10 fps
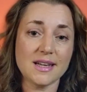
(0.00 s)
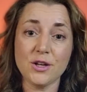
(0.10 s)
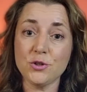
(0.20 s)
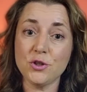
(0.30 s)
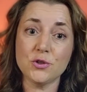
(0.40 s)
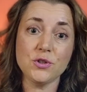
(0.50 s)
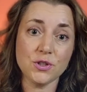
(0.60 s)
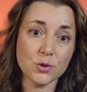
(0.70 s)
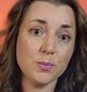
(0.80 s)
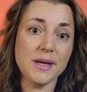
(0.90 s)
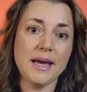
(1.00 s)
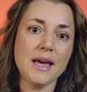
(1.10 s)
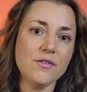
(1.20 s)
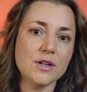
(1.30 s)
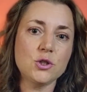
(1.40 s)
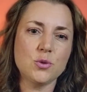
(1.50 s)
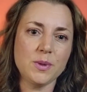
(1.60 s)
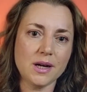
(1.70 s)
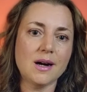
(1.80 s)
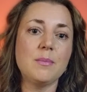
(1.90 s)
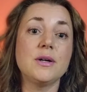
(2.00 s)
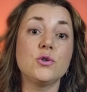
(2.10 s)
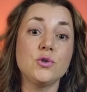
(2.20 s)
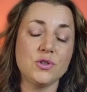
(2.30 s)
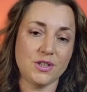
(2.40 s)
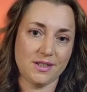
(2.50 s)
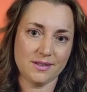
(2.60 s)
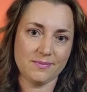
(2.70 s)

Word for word: and your new behavior to become a routine.